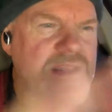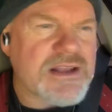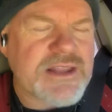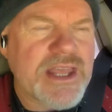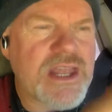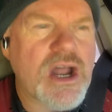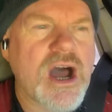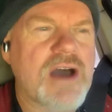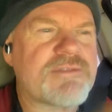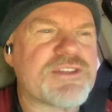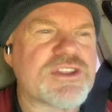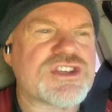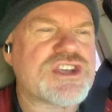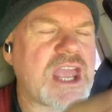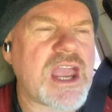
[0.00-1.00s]
to clean off
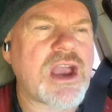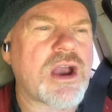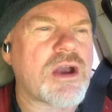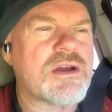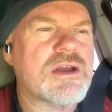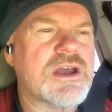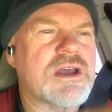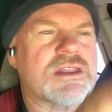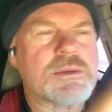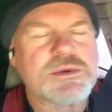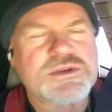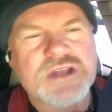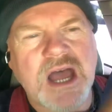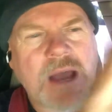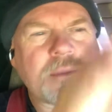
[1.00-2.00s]
the chair that
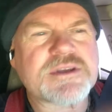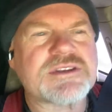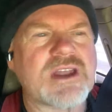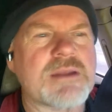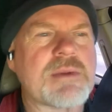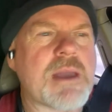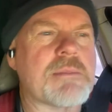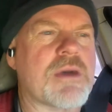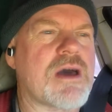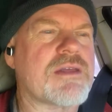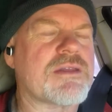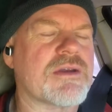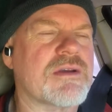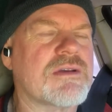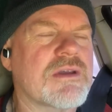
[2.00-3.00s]
was opposite of my
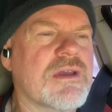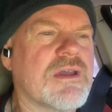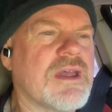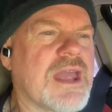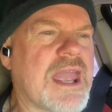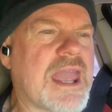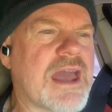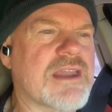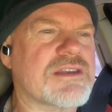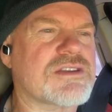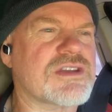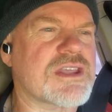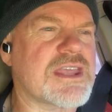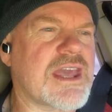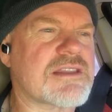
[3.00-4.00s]
mother, and
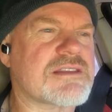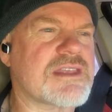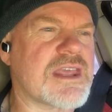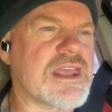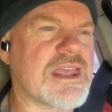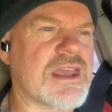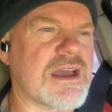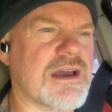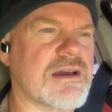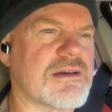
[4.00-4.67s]
to get the